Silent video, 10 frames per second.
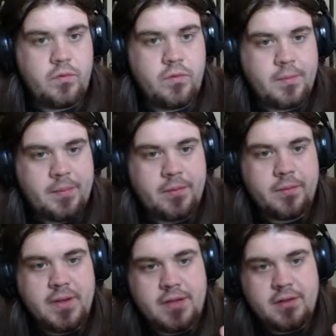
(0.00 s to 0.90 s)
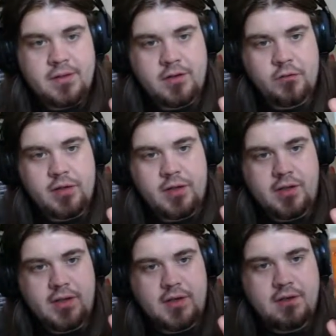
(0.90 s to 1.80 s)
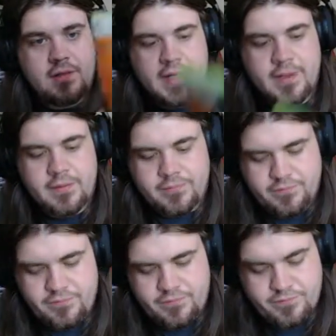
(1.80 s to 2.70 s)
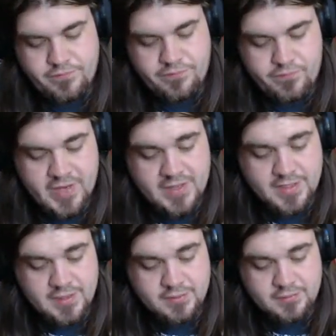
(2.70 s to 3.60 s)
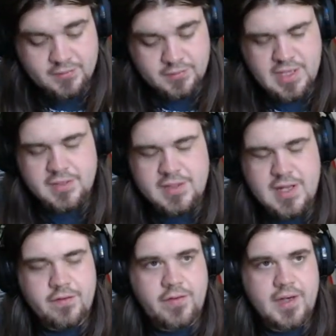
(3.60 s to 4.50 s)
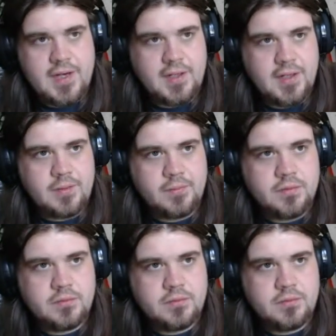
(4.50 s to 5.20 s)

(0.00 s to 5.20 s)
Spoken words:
Remember Me? A really good, like, fighting. No, it's not a fighting game.